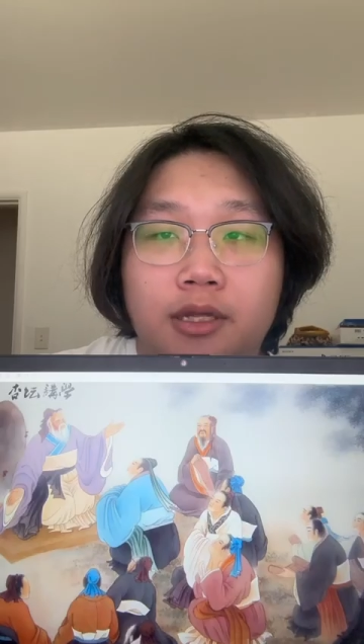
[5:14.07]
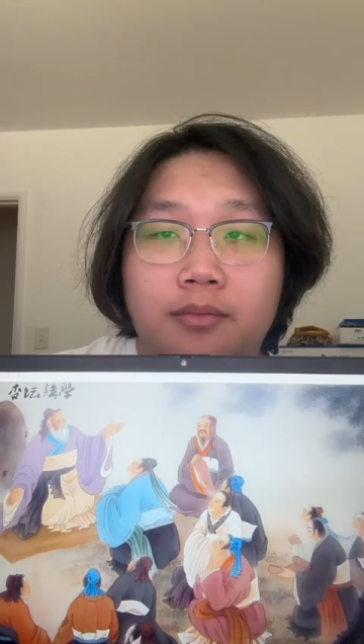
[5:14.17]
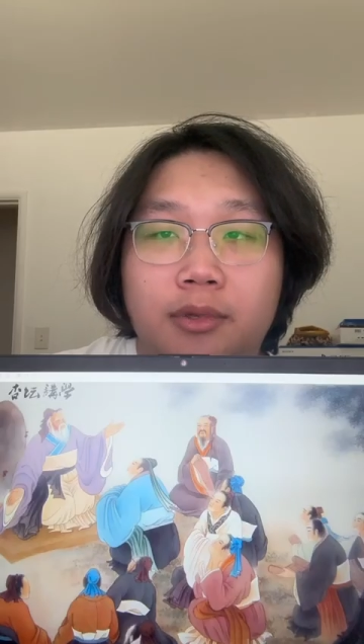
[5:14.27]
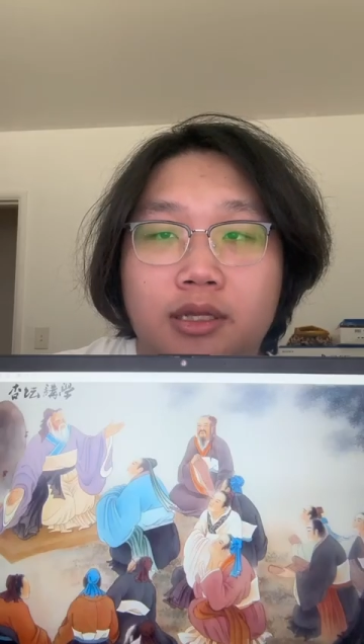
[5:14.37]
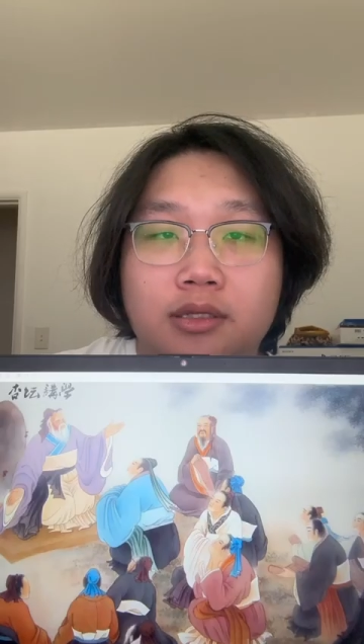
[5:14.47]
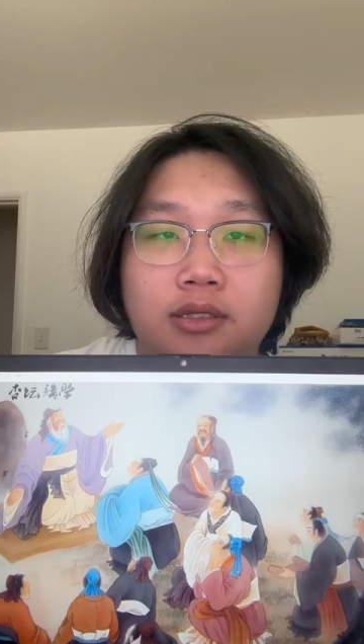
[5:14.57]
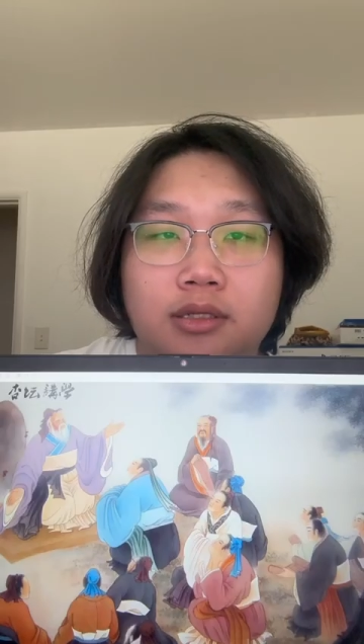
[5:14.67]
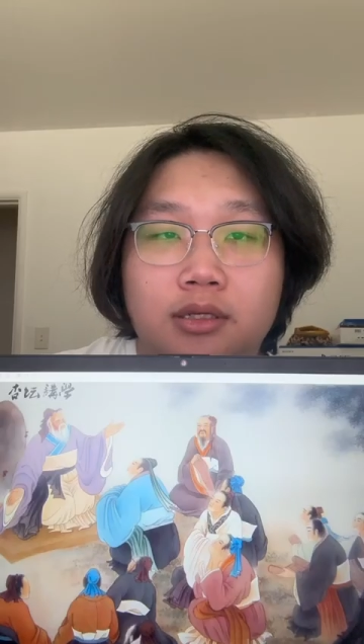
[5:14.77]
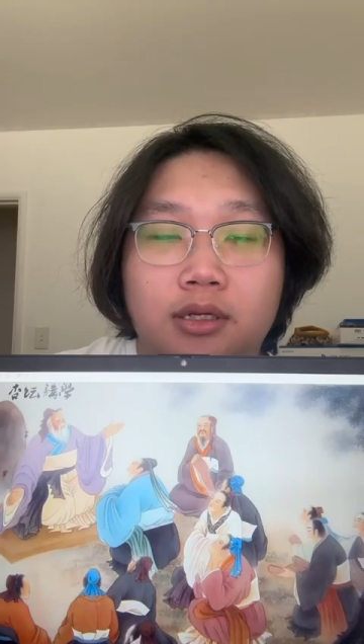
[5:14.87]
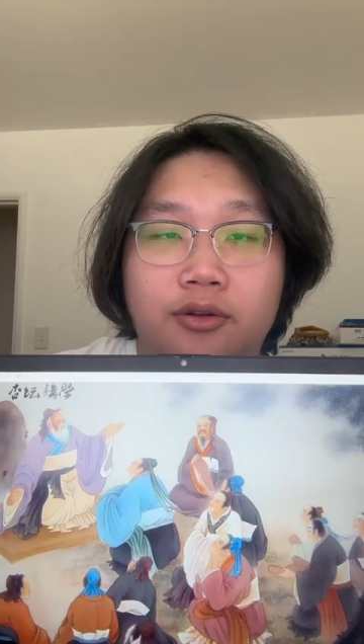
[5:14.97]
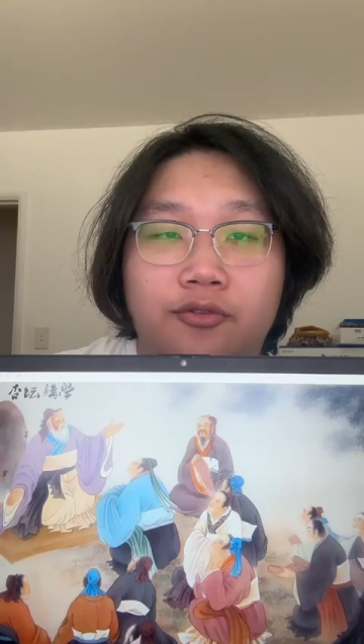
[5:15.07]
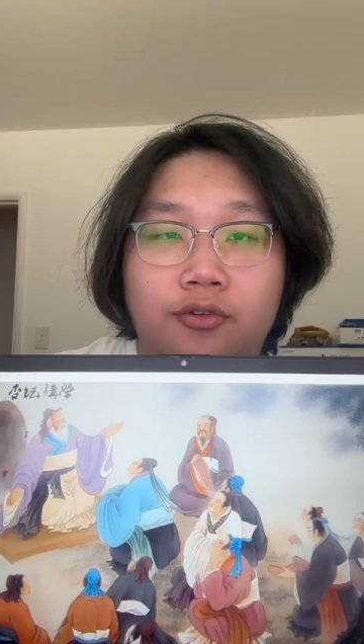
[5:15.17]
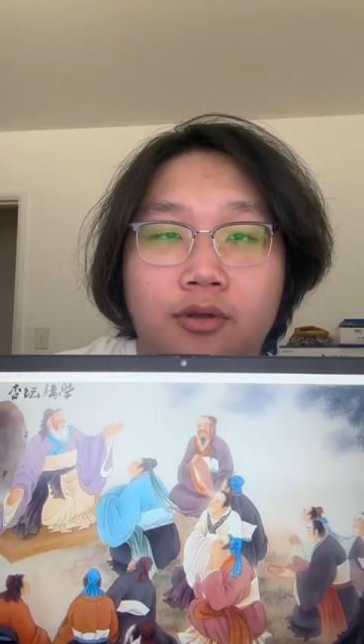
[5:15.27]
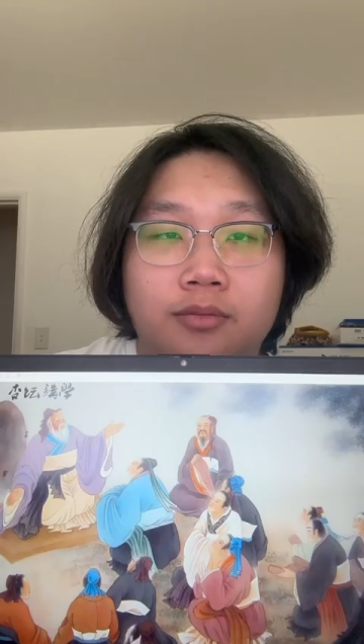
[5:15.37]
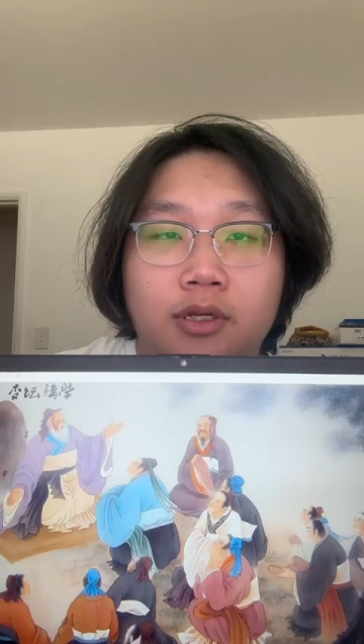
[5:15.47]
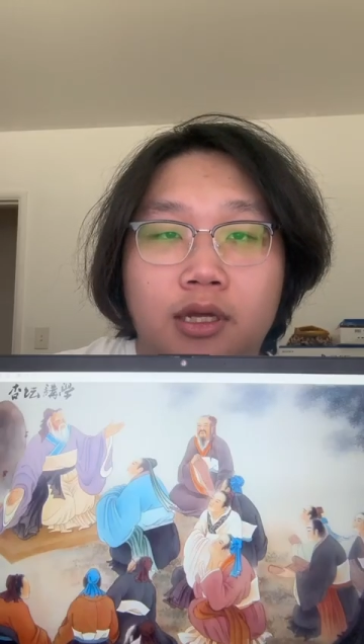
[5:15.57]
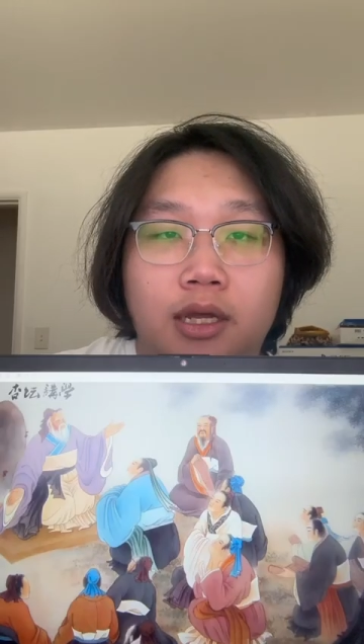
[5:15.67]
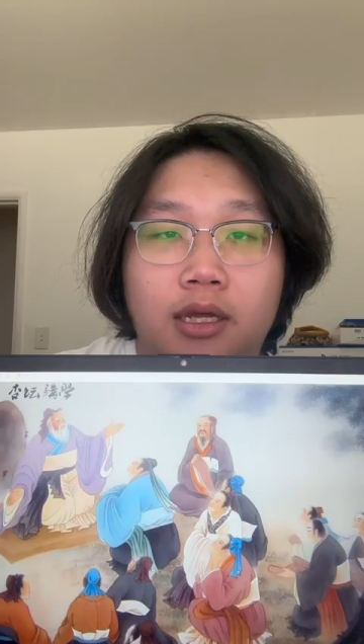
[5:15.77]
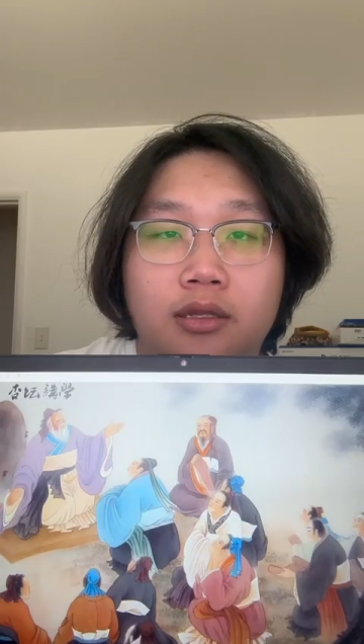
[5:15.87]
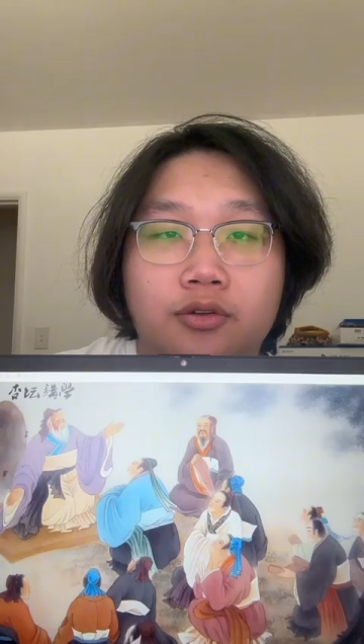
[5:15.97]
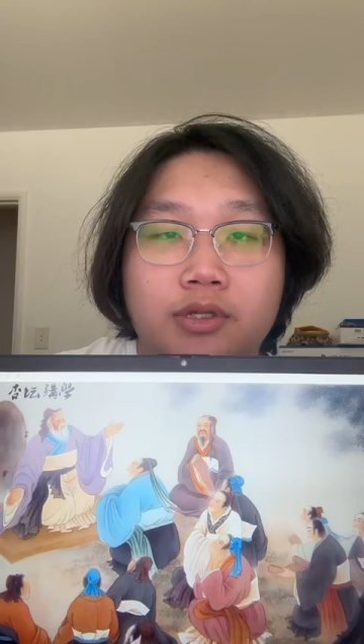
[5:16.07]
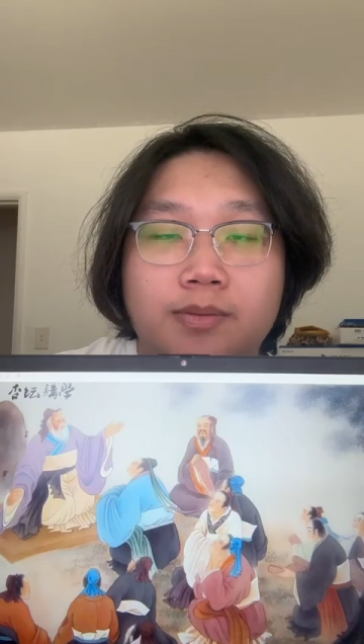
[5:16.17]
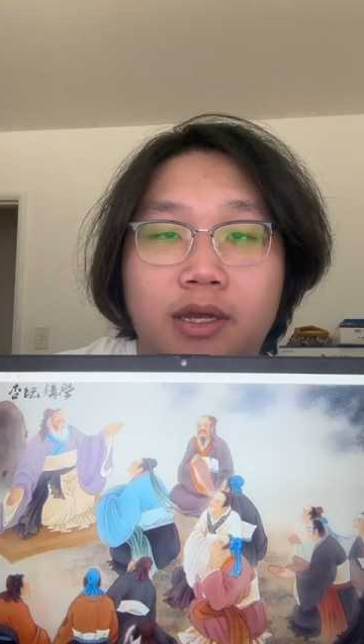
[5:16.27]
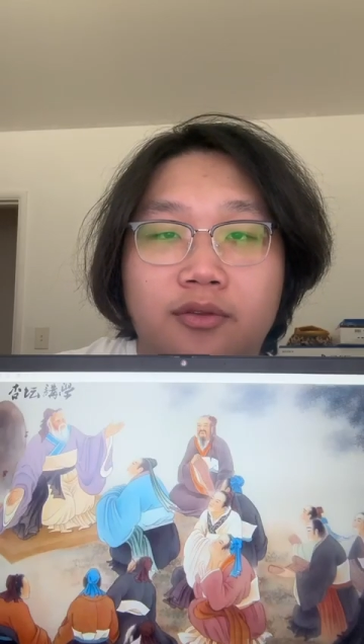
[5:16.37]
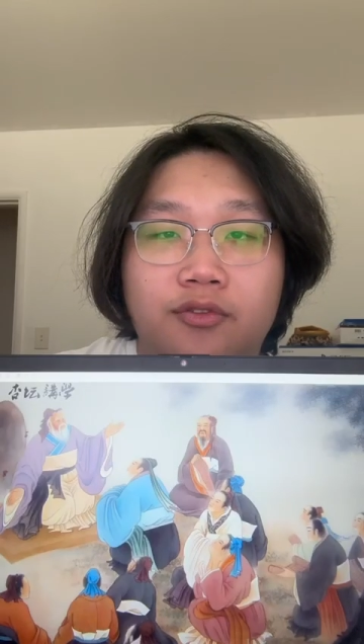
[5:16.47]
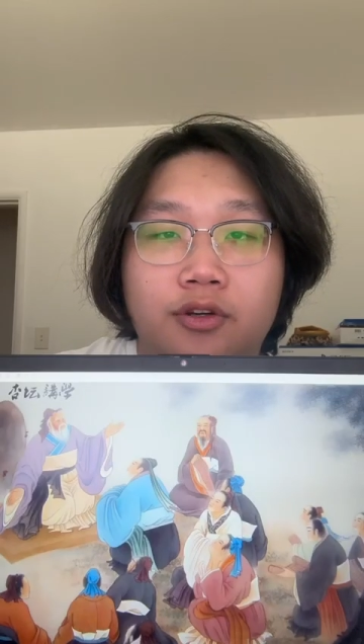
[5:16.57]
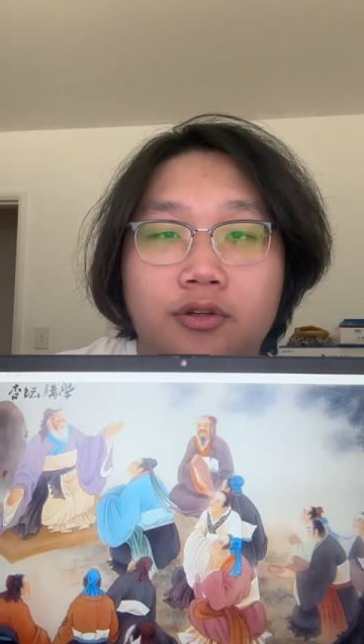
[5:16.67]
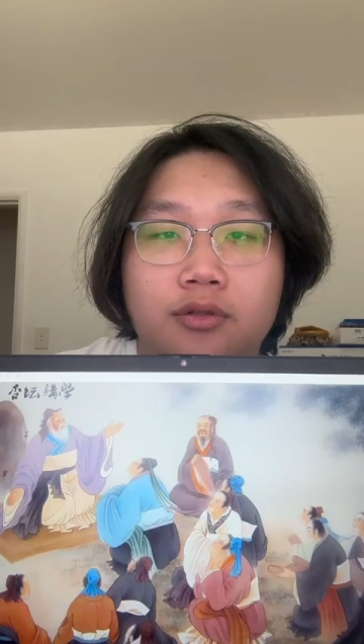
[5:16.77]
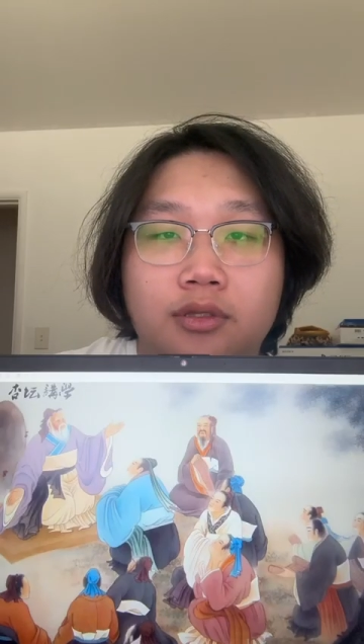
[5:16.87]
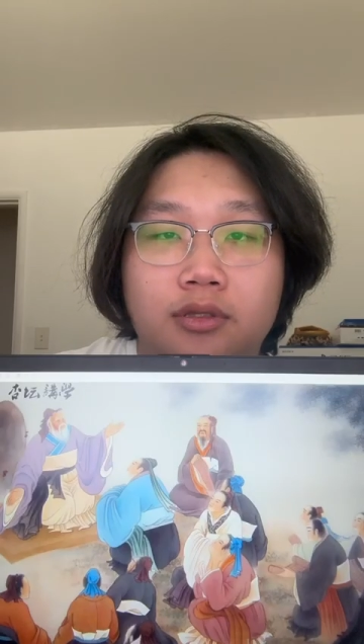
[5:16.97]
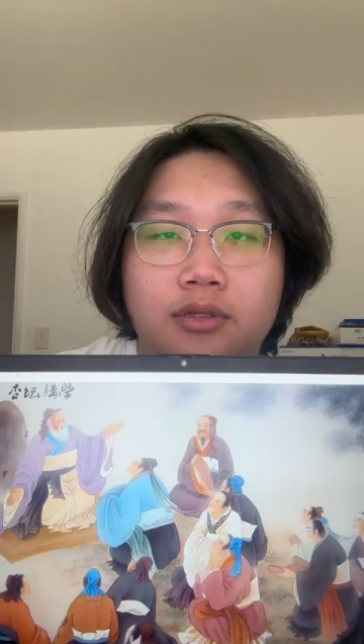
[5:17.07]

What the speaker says: meet a firm and respectful